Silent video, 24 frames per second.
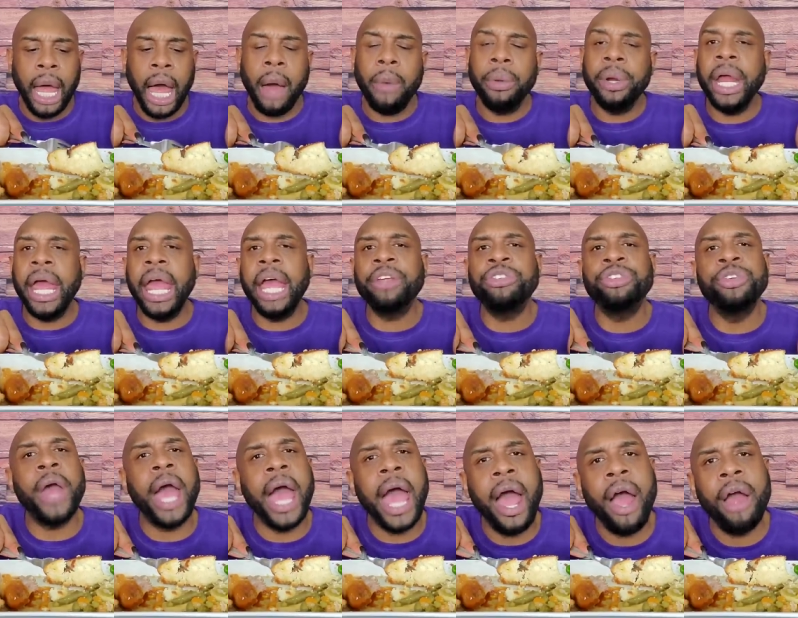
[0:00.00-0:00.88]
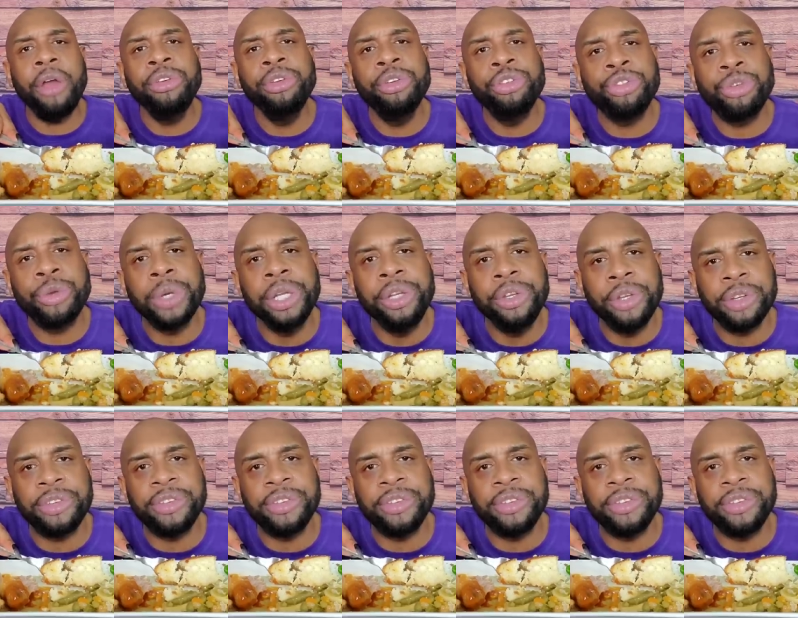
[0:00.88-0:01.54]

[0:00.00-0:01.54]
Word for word: I want to ask you, how are you treating